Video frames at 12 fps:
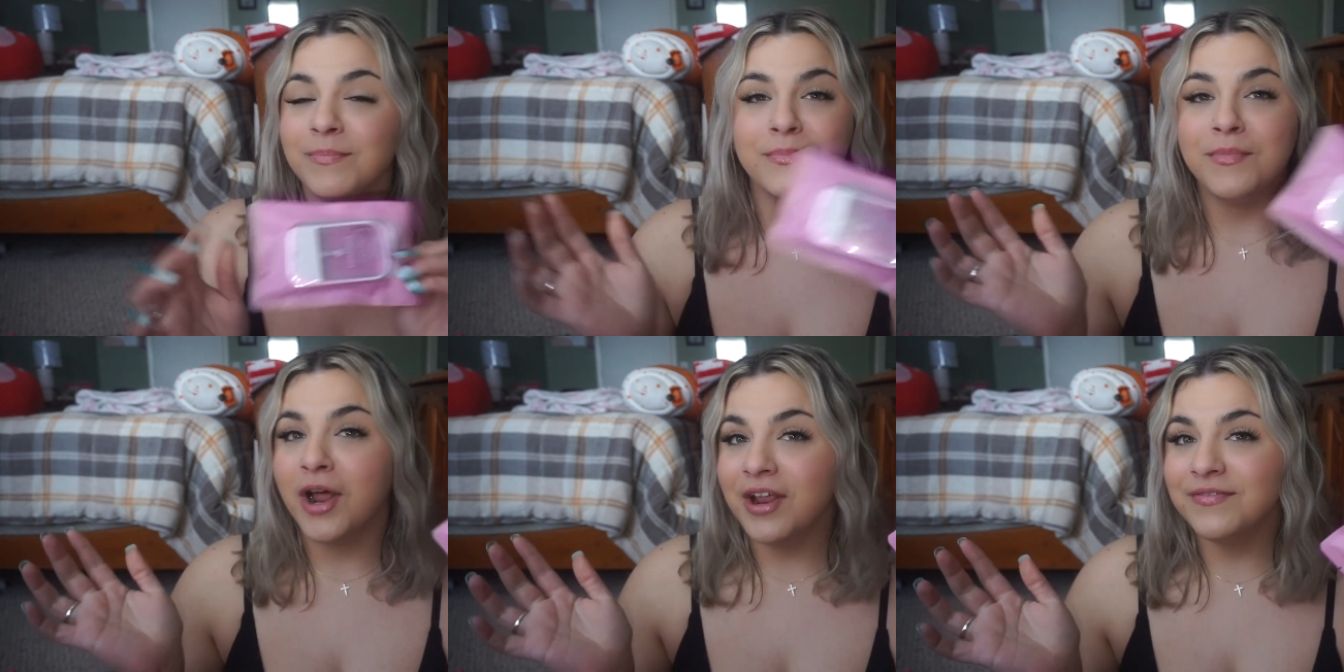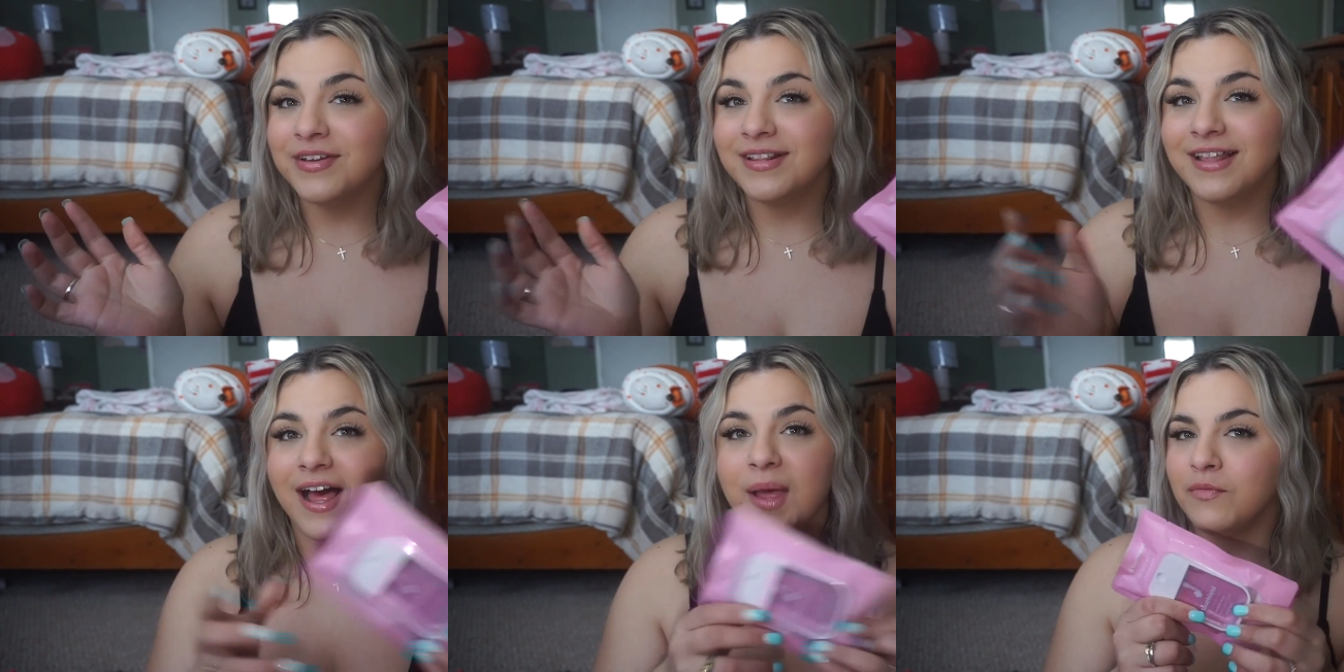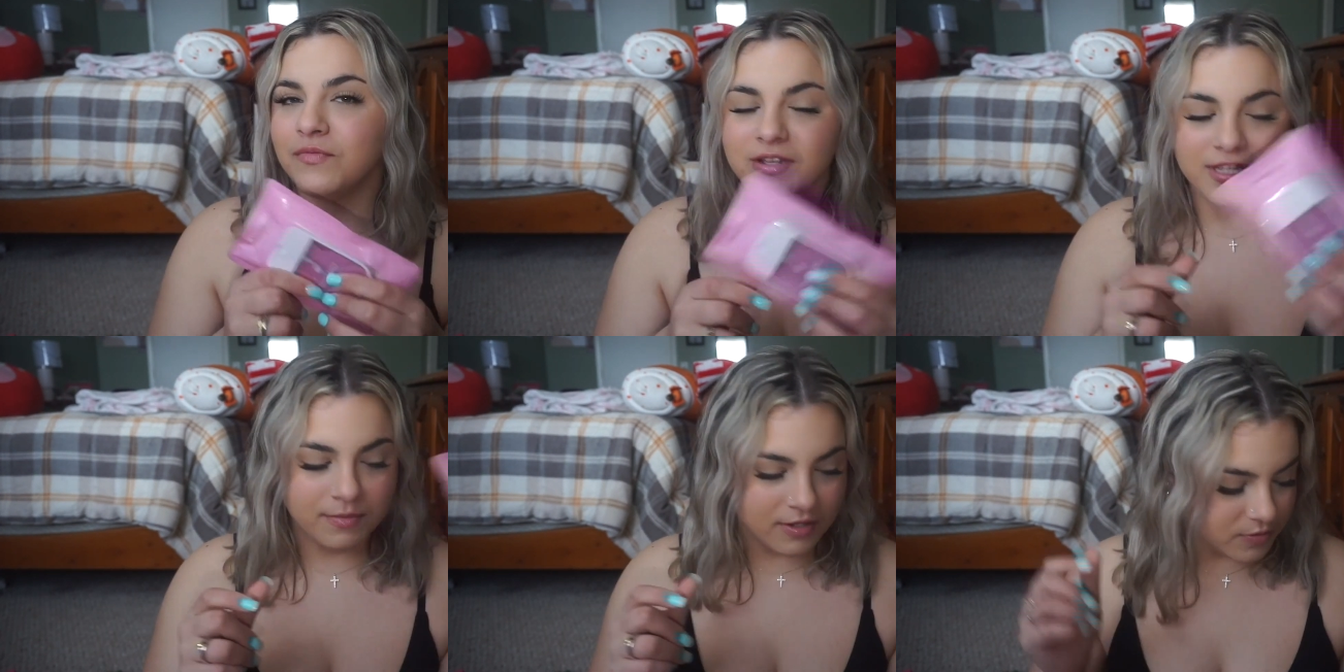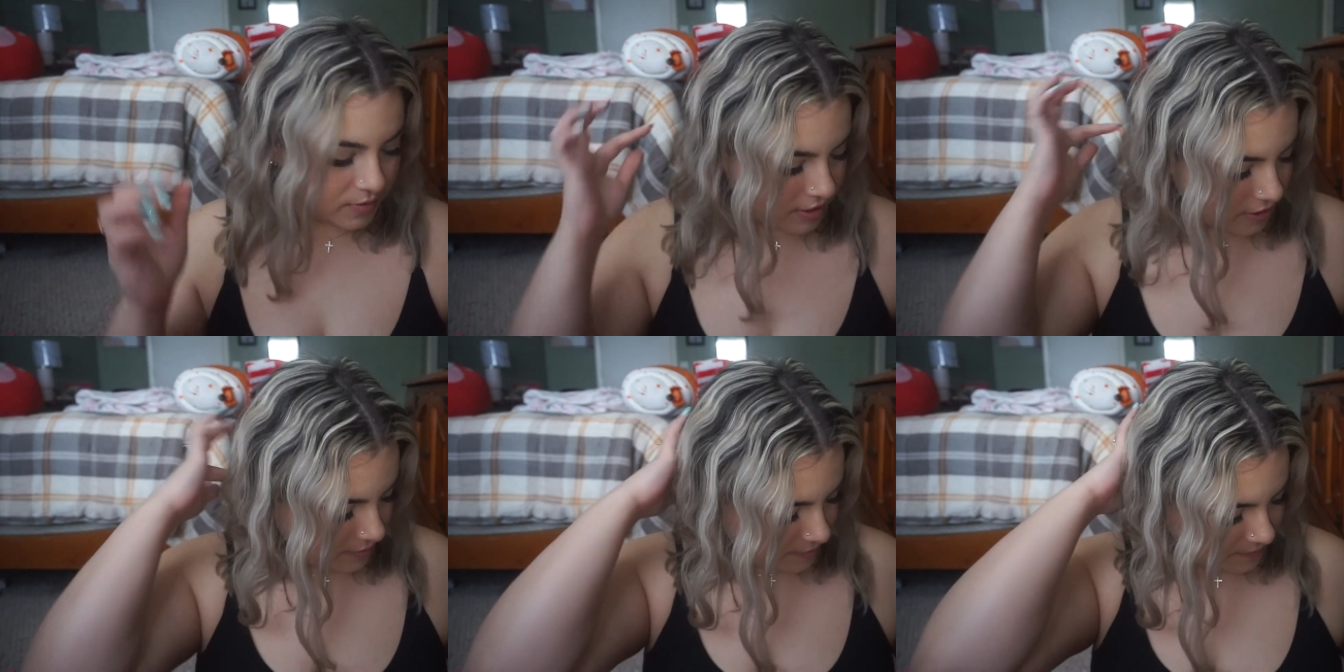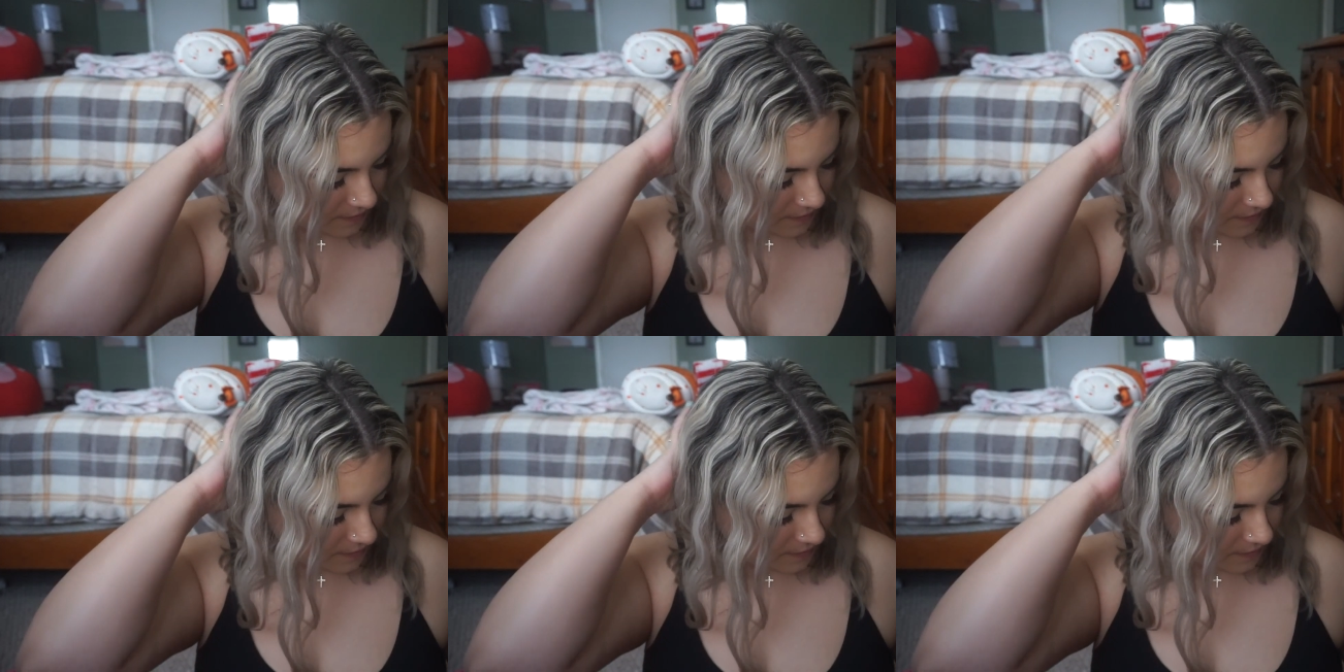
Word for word: I'm not even gonna lie. Hopefully it smells really good.